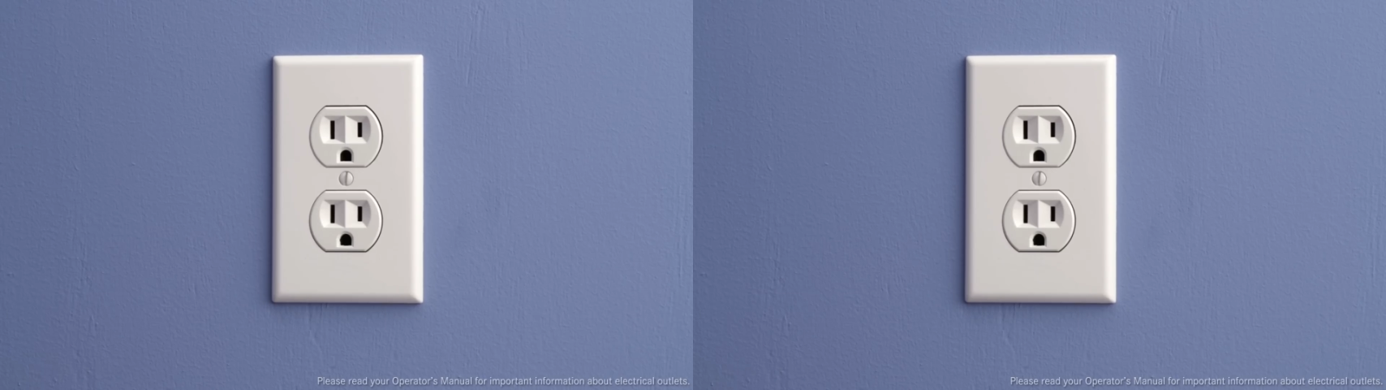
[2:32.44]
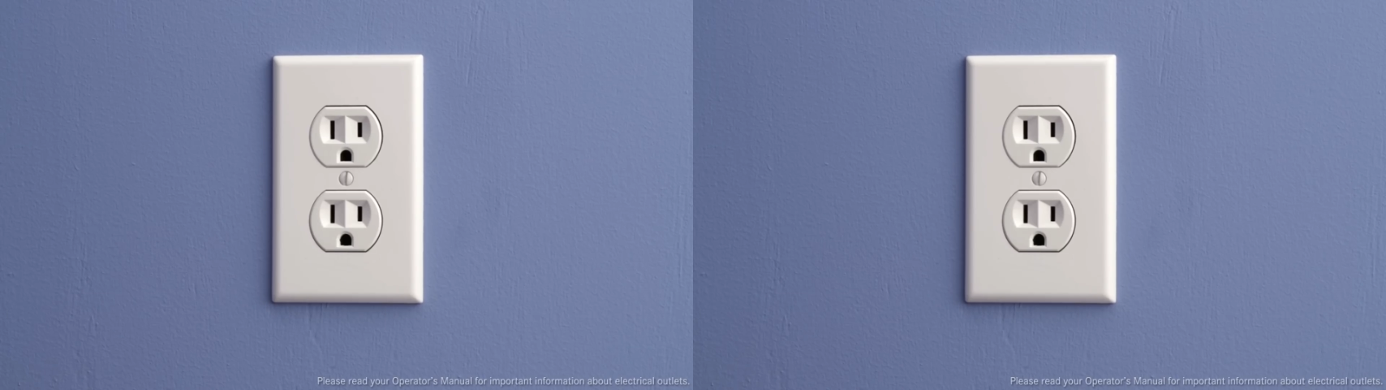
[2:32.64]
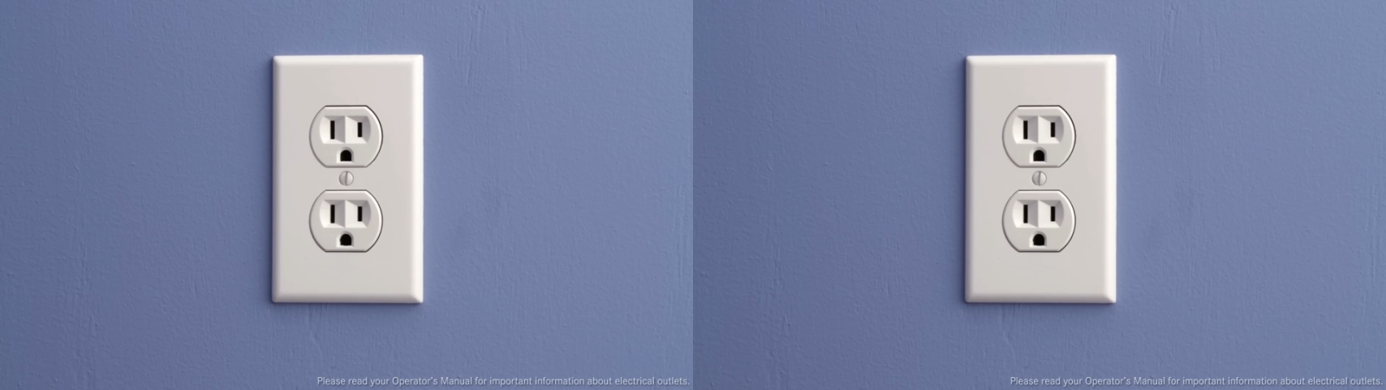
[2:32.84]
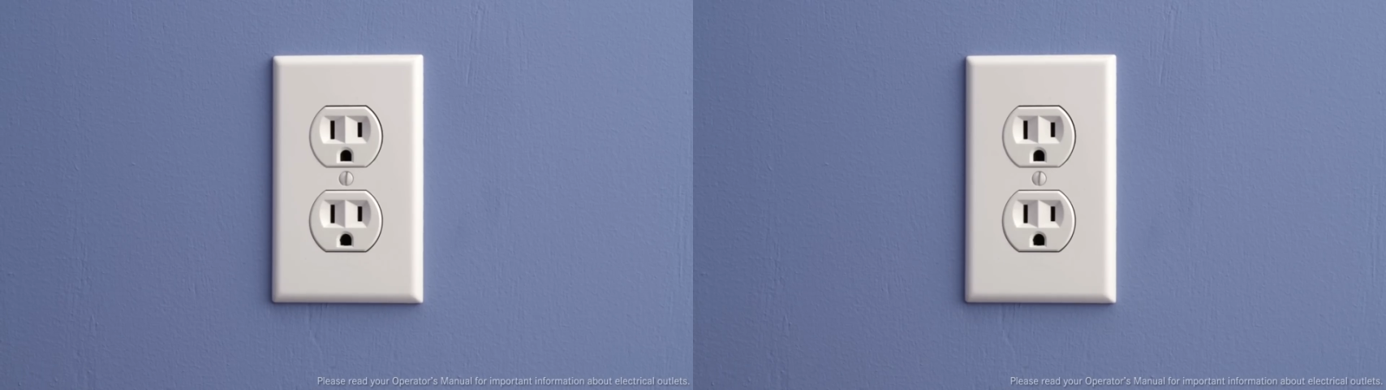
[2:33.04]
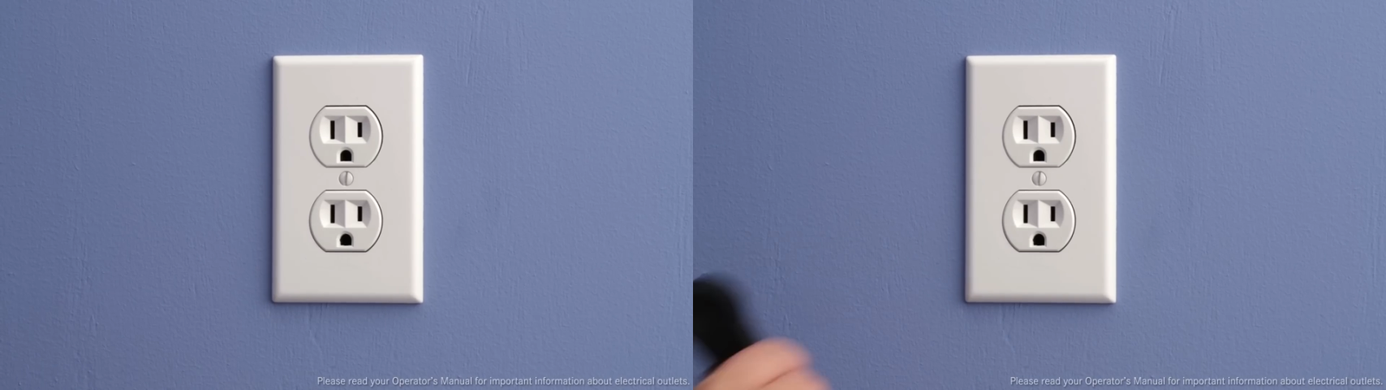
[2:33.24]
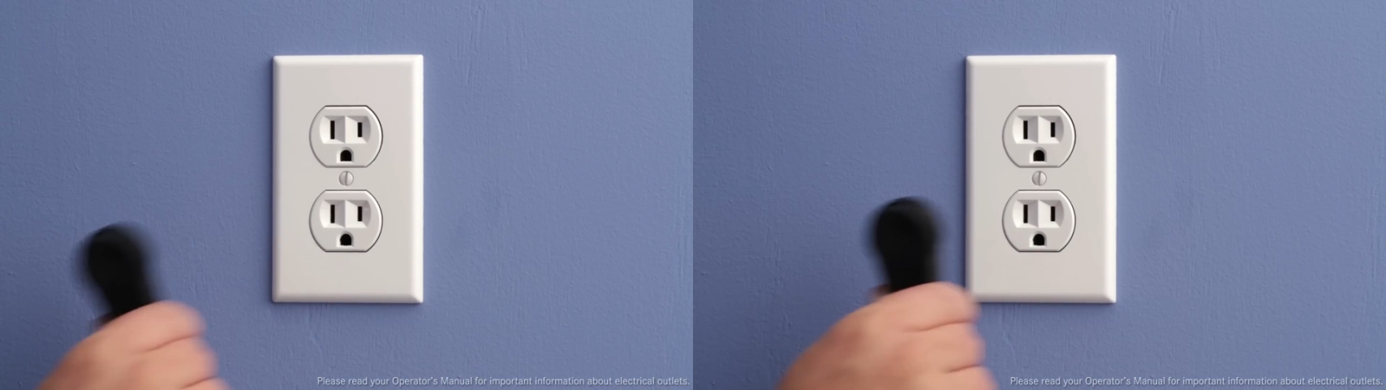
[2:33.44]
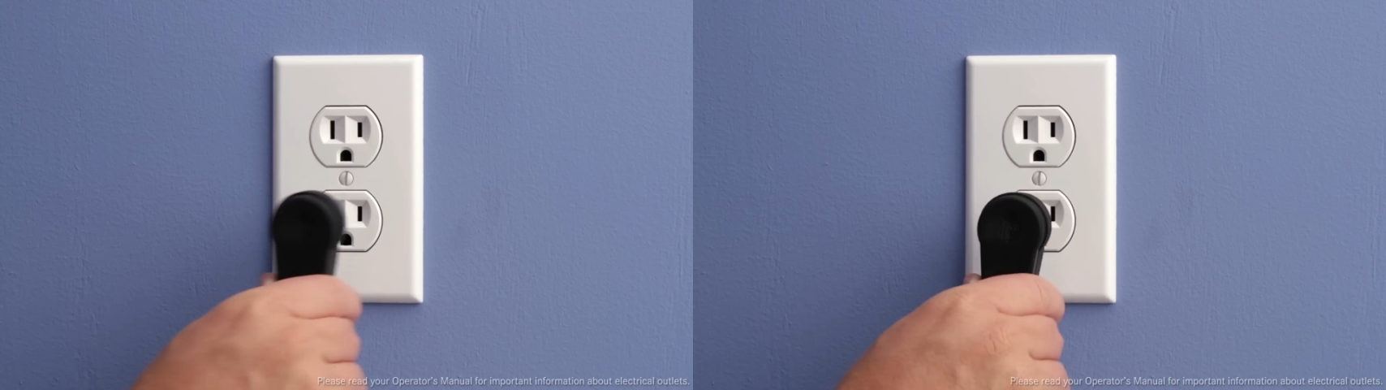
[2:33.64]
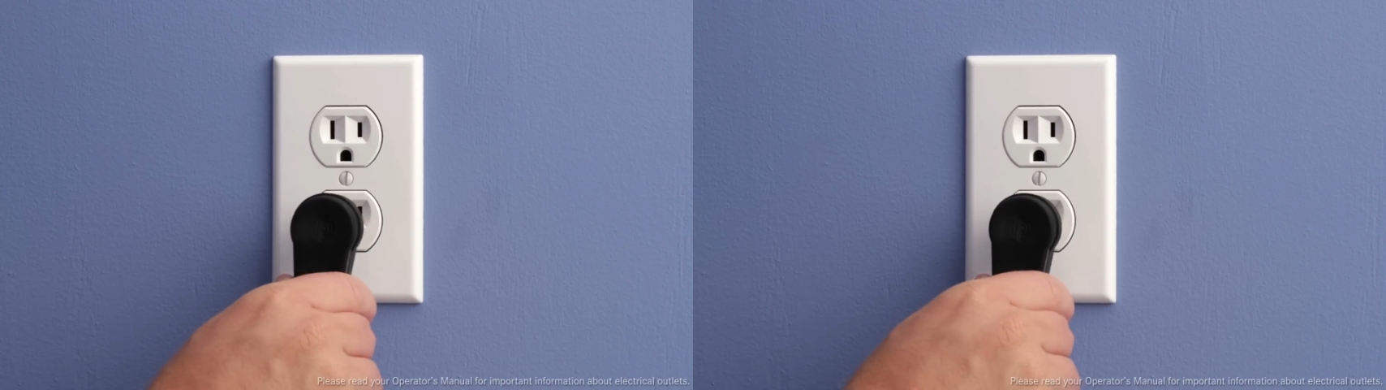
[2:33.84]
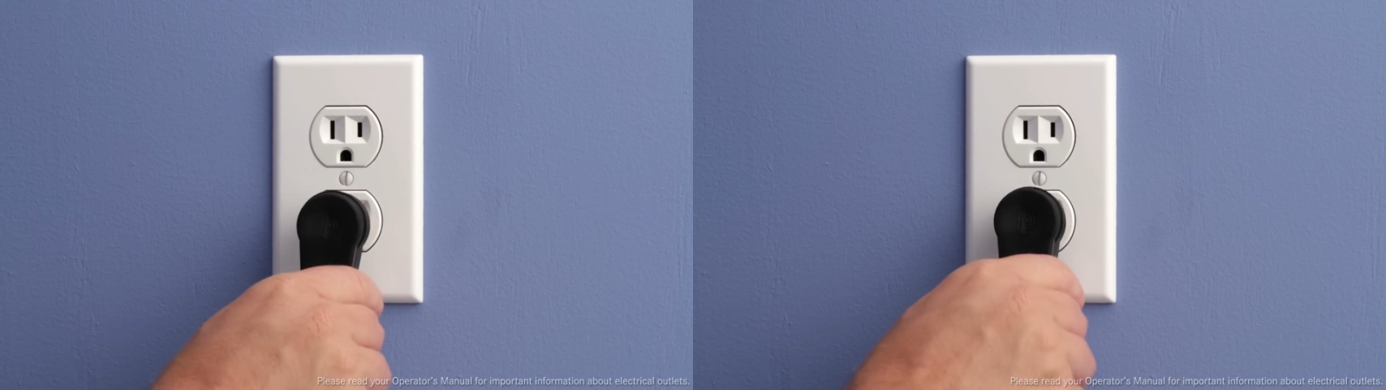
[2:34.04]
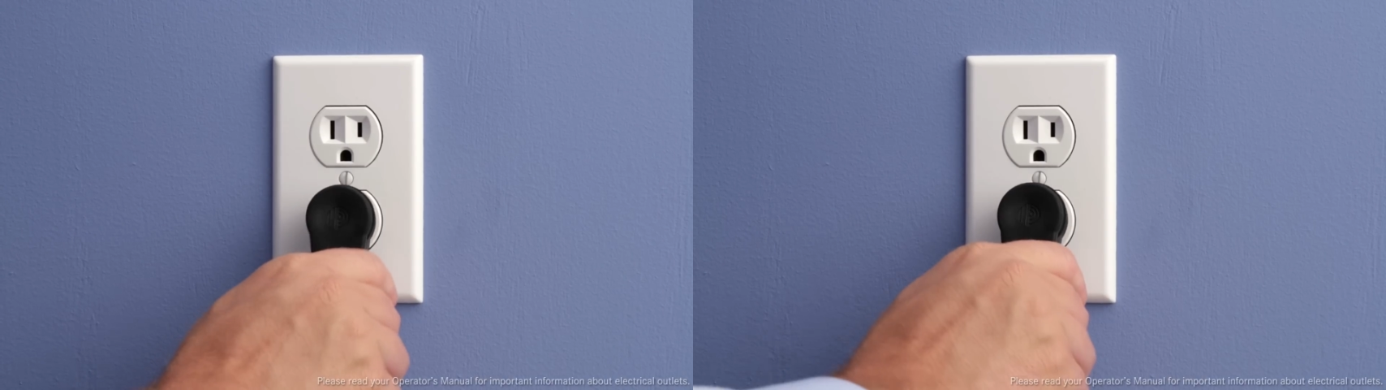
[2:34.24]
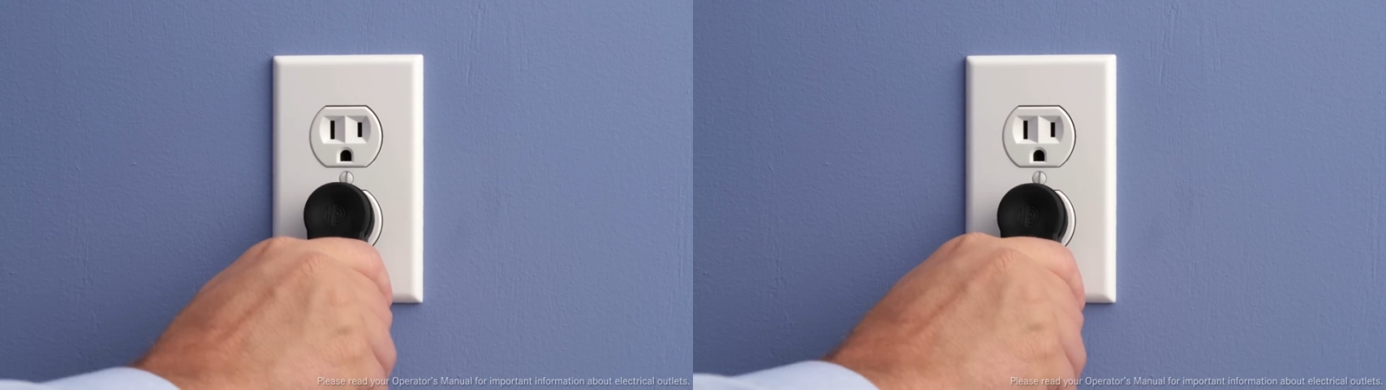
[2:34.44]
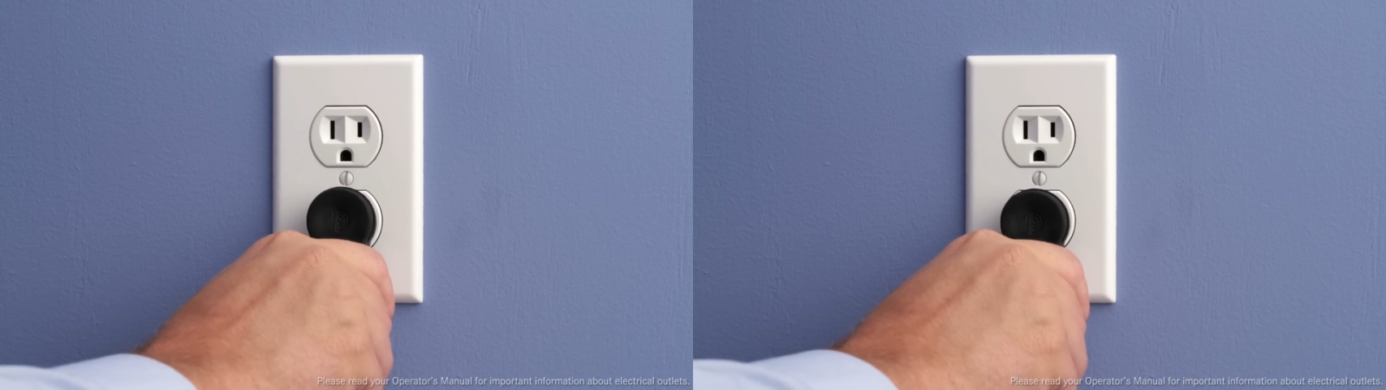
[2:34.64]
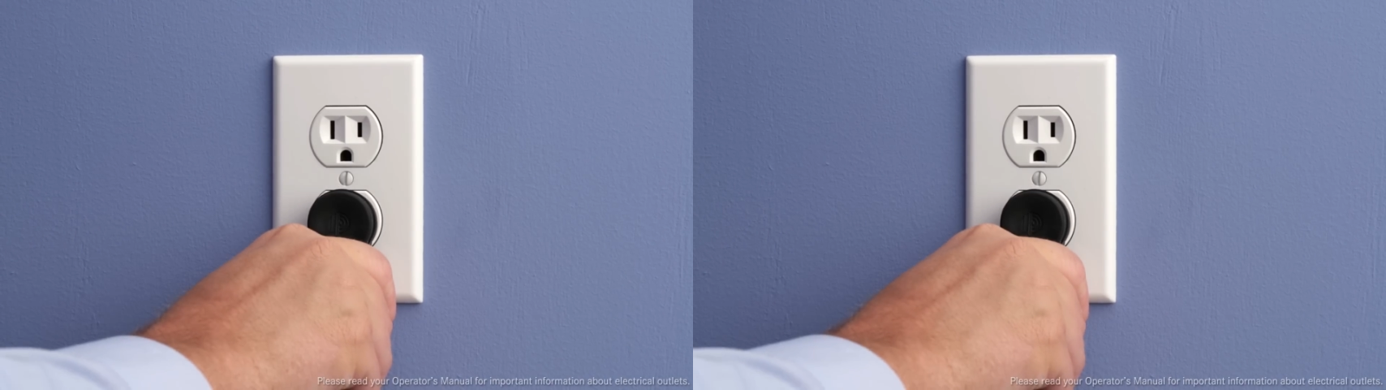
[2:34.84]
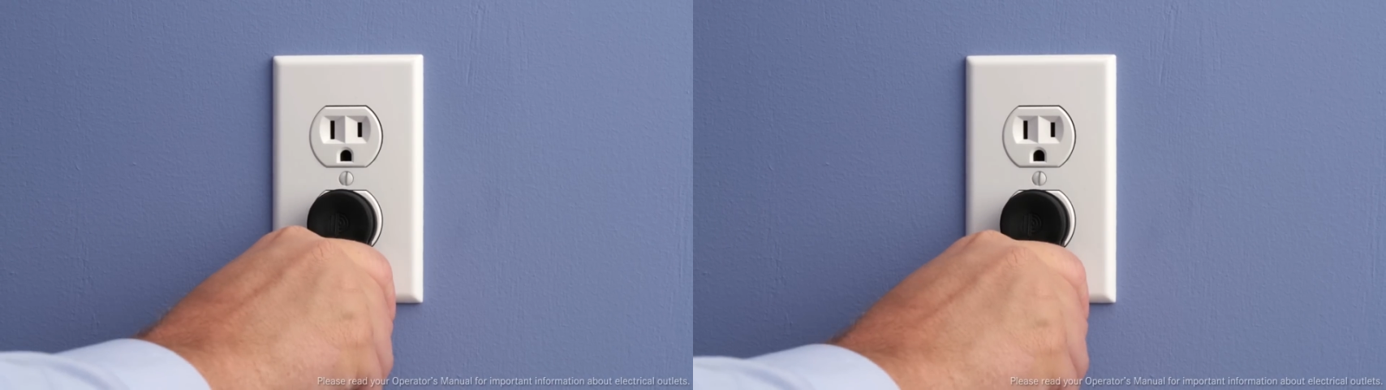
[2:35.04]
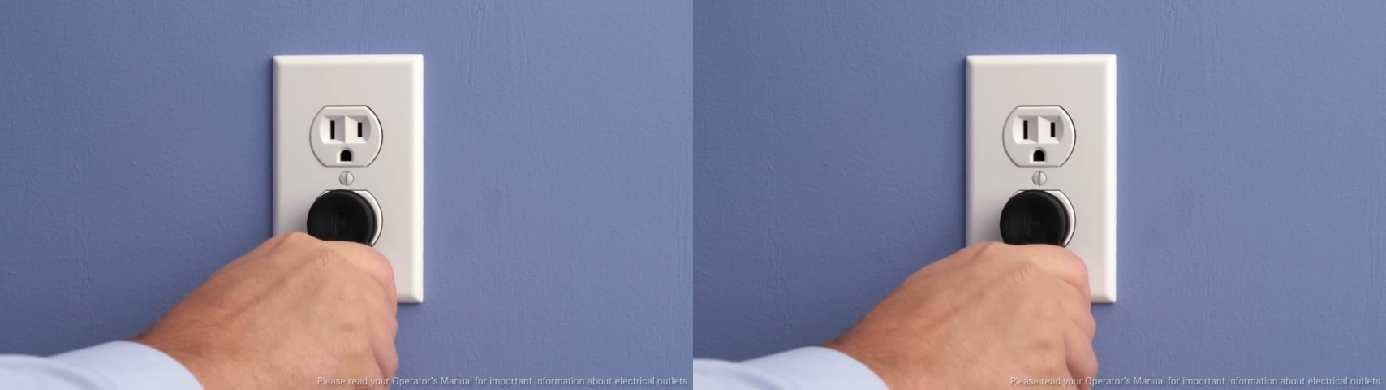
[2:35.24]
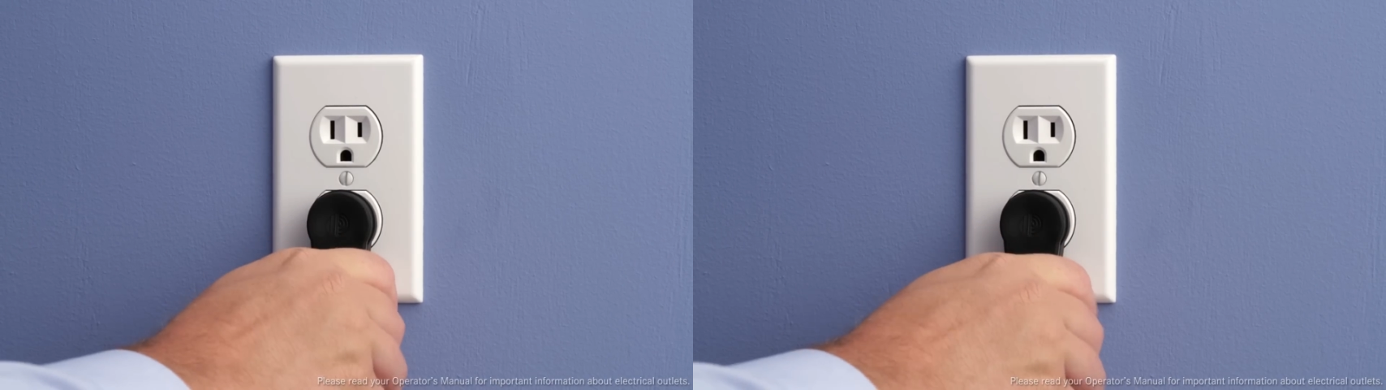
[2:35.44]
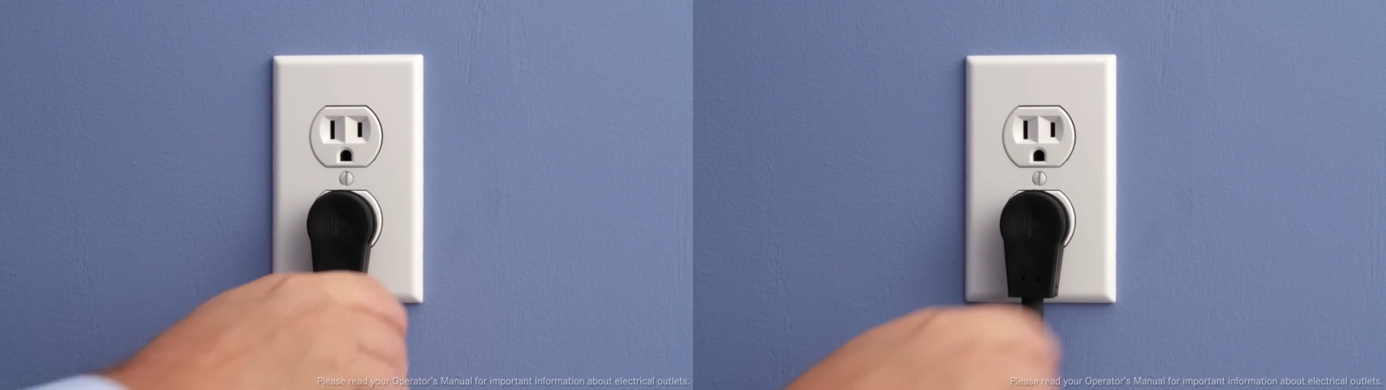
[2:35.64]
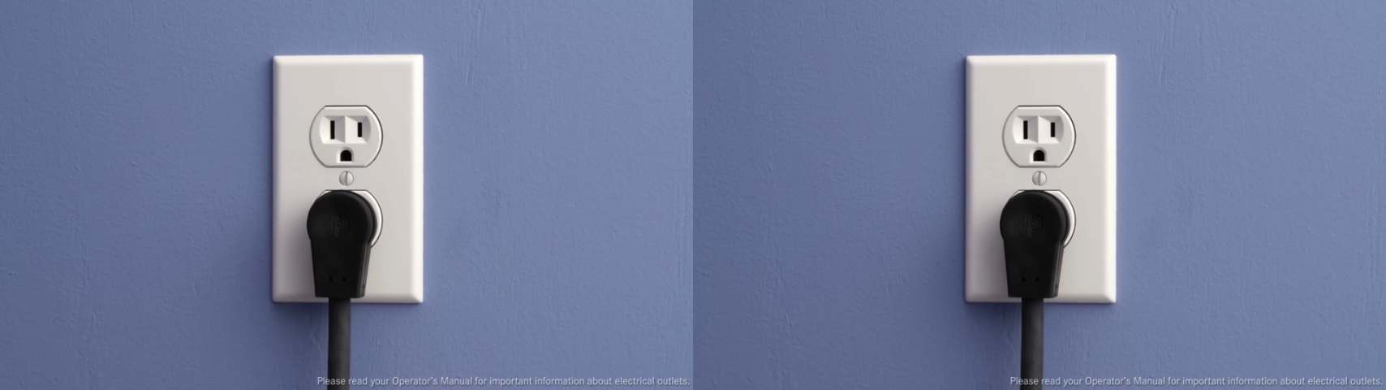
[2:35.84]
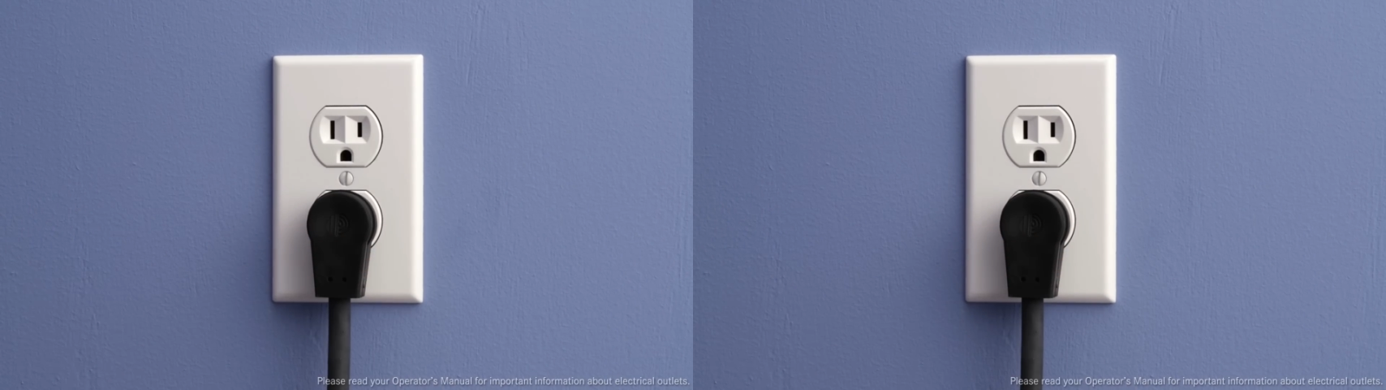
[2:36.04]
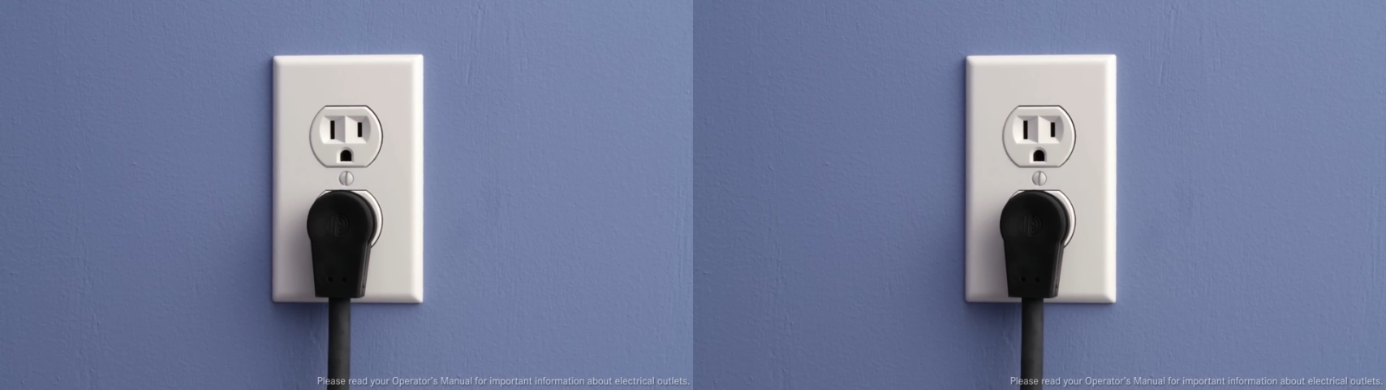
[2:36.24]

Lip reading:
(no speaker visible)